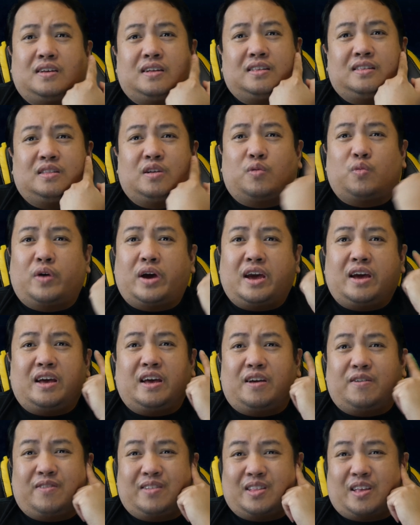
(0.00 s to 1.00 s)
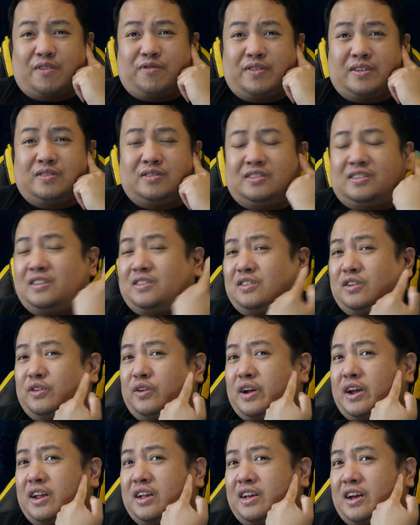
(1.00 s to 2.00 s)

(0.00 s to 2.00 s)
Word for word: It, the way, if, if it sits on your head,